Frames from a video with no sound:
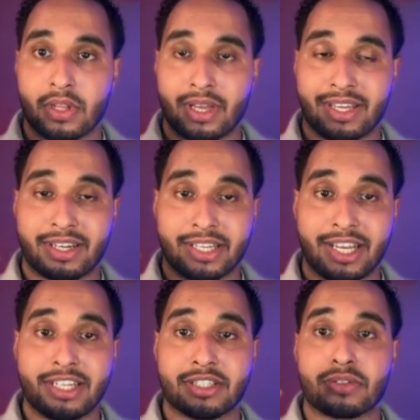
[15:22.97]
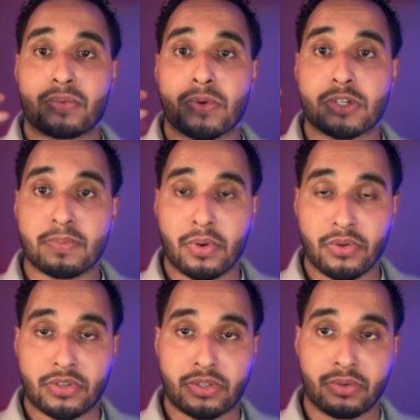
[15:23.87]
AI agent to respond
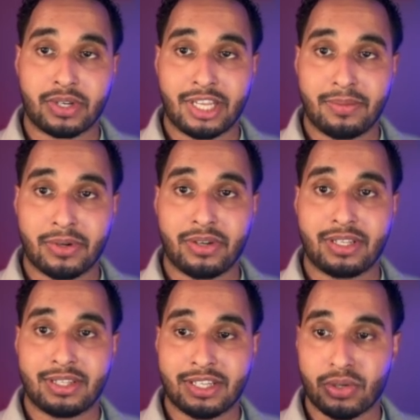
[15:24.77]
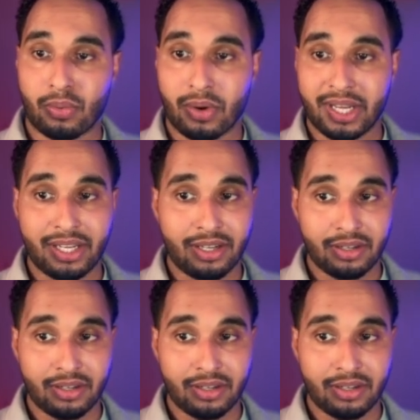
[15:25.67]
to an email in this way,